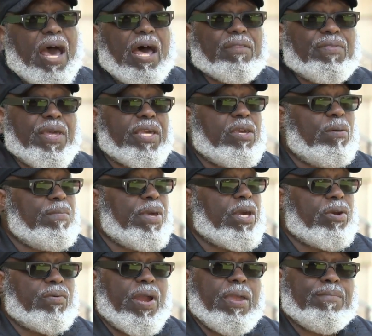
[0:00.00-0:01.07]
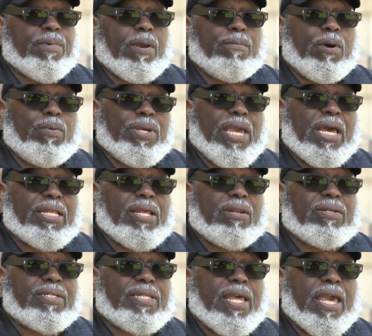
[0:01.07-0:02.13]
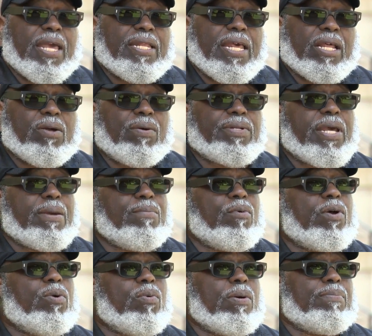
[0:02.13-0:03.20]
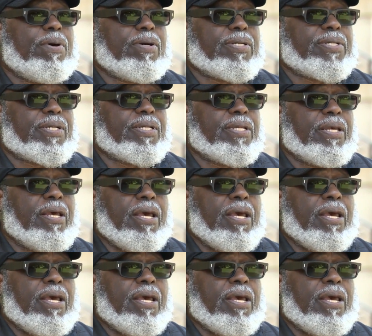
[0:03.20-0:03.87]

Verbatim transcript: I think he'll be a great mayor, but we got to understand that it's going to take more than one person.